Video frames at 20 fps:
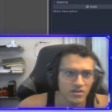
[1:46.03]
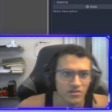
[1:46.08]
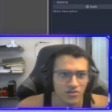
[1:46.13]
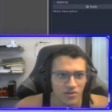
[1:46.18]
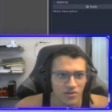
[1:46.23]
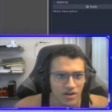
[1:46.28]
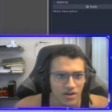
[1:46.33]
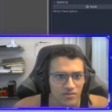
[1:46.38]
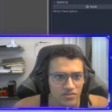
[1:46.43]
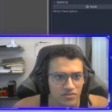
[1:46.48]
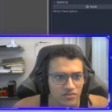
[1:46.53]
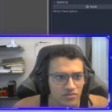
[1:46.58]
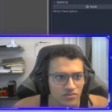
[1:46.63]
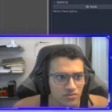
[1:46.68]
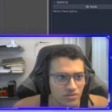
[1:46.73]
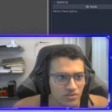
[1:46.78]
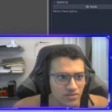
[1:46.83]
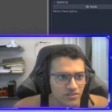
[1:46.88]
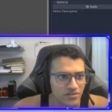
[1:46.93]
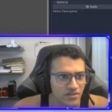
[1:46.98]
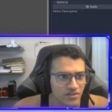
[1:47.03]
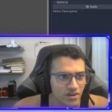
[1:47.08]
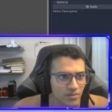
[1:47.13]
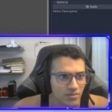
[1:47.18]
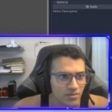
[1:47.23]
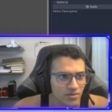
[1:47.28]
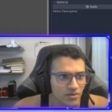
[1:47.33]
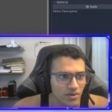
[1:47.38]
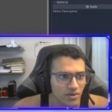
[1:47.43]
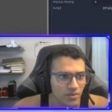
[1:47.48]
You don't have to do this
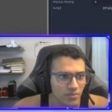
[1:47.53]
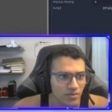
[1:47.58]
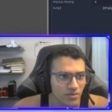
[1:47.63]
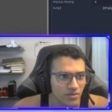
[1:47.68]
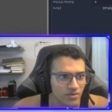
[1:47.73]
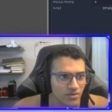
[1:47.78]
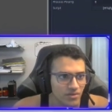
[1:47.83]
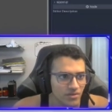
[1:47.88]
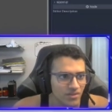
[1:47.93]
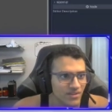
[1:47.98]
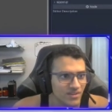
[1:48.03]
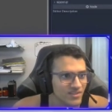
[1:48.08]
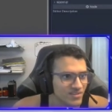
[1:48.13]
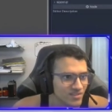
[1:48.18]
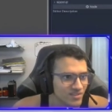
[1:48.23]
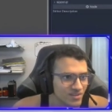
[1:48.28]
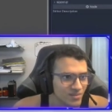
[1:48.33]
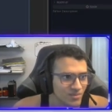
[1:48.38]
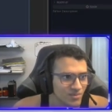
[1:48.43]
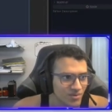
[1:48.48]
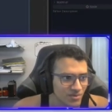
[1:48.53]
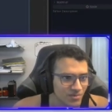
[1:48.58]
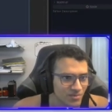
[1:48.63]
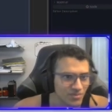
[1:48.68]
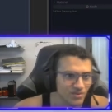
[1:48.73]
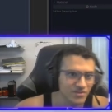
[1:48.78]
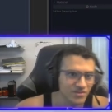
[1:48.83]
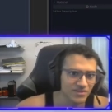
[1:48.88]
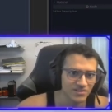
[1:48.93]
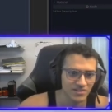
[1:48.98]
step, but this is the important
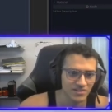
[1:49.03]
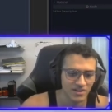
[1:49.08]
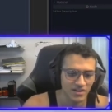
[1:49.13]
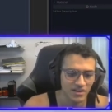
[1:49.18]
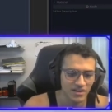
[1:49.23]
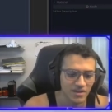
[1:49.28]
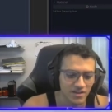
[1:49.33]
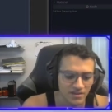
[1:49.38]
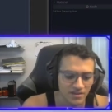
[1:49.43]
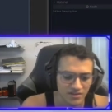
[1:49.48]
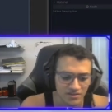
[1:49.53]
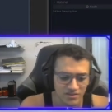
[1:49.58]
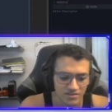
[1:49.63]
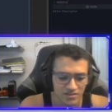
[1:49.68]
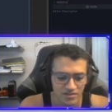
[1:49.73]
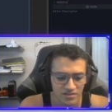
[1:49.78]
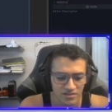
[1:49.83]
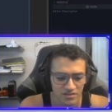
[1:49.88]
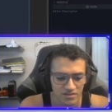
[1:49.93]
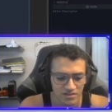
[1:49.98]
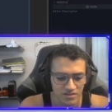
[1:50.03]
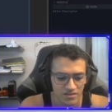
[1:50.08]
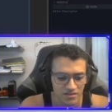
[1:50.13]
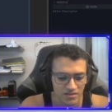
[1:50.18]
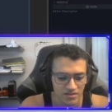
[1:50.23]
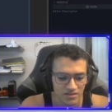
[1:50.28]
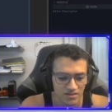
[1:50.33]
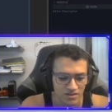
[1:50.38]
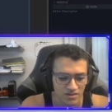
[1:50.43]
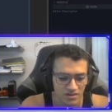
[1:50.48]
part, is the